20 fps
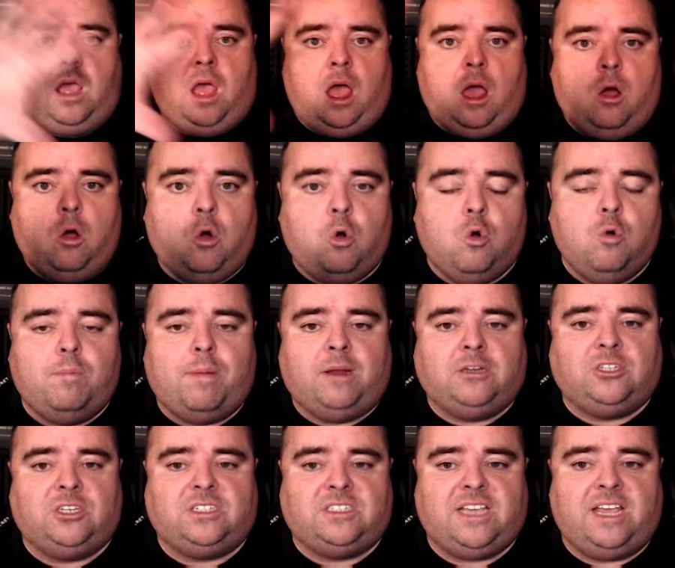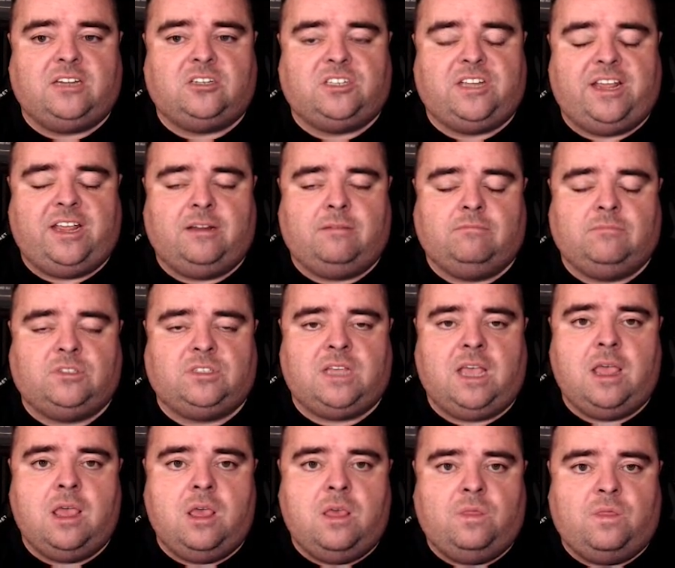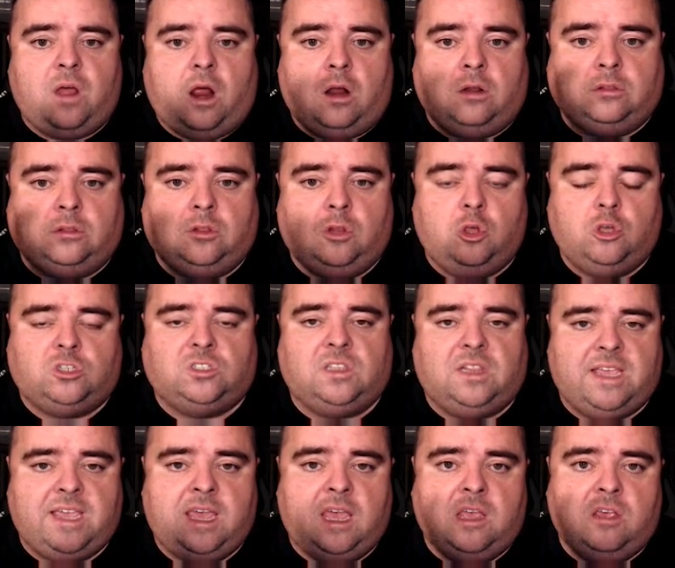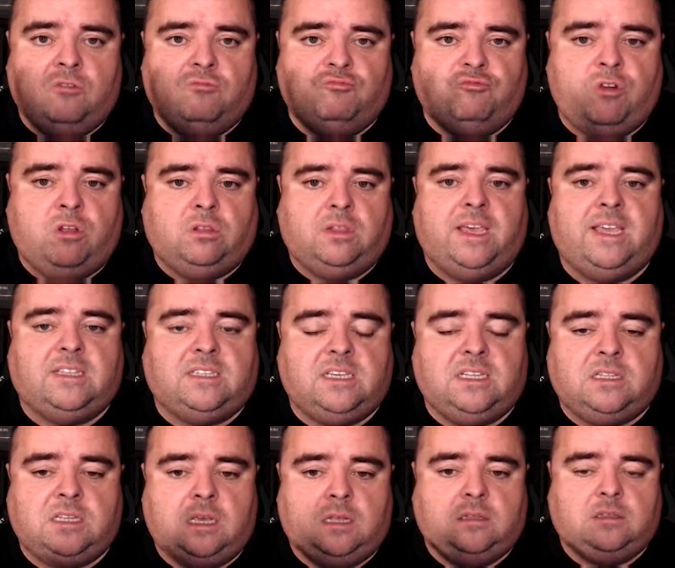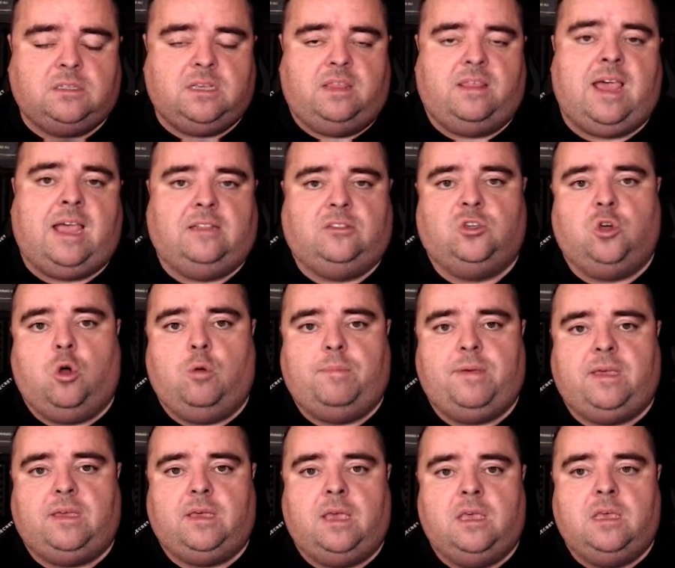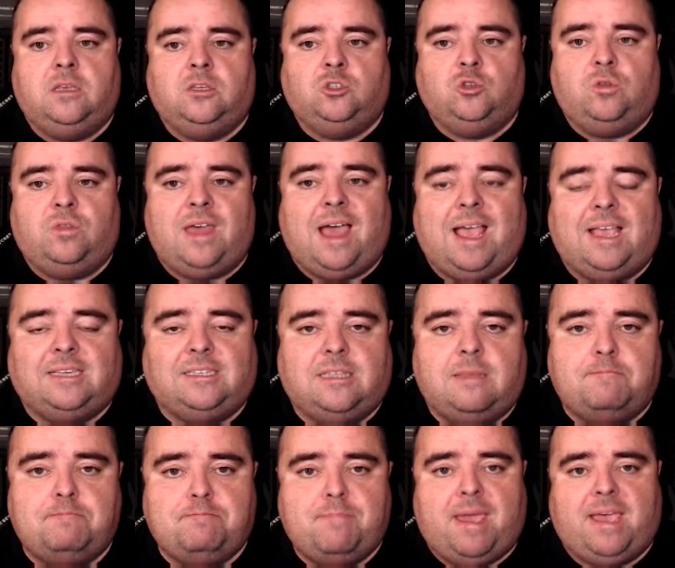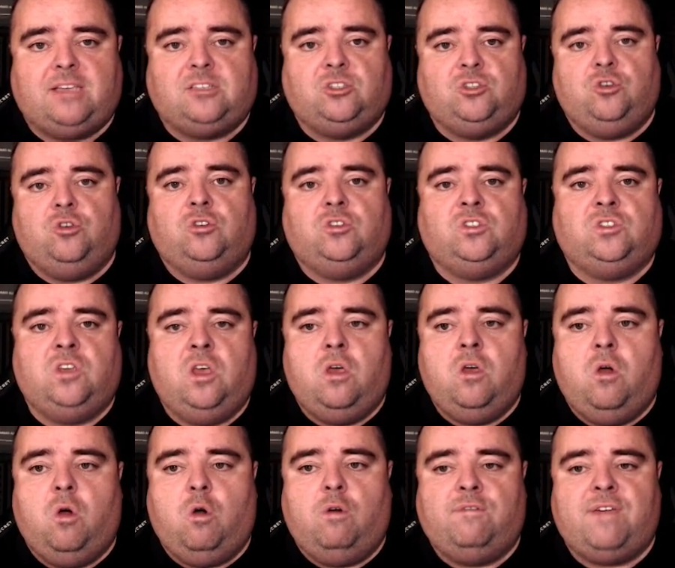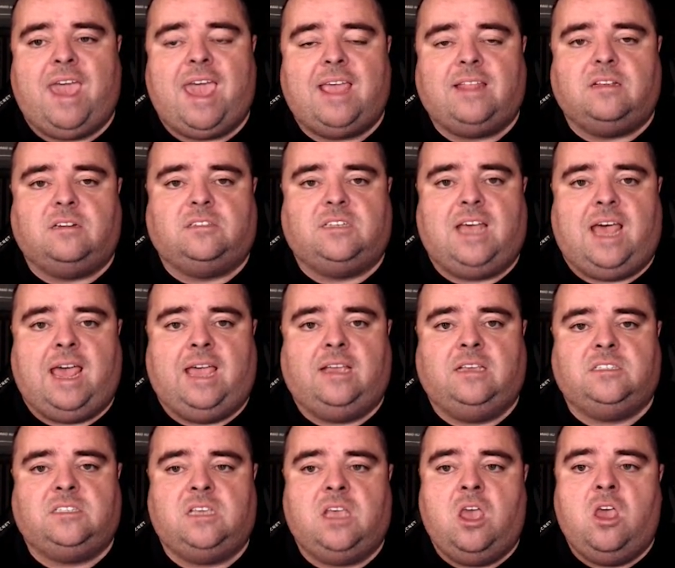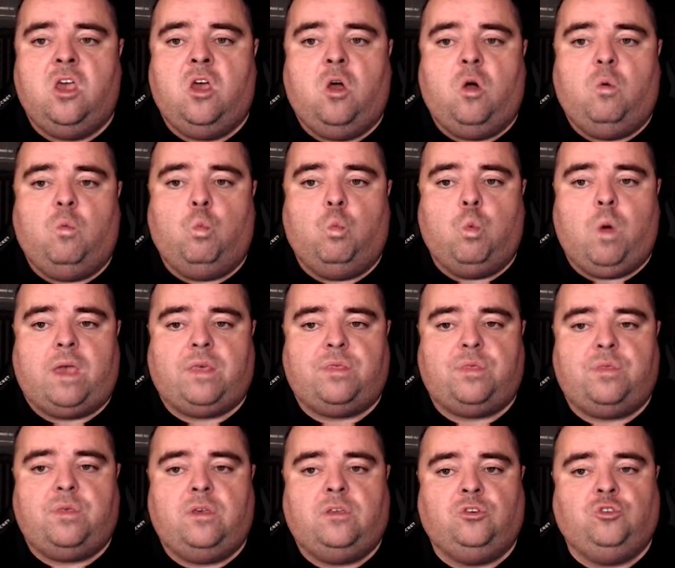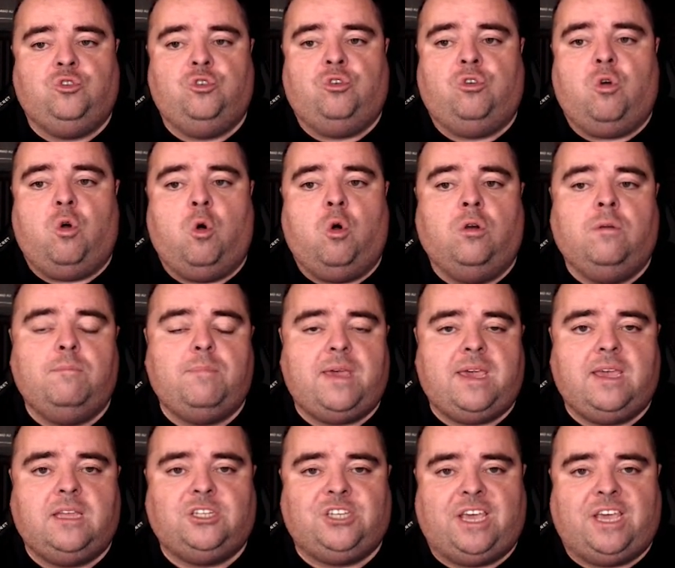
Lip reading: a whole bunch of search terms that are loosely related to that topic. So that is the best use of header tags with your on-page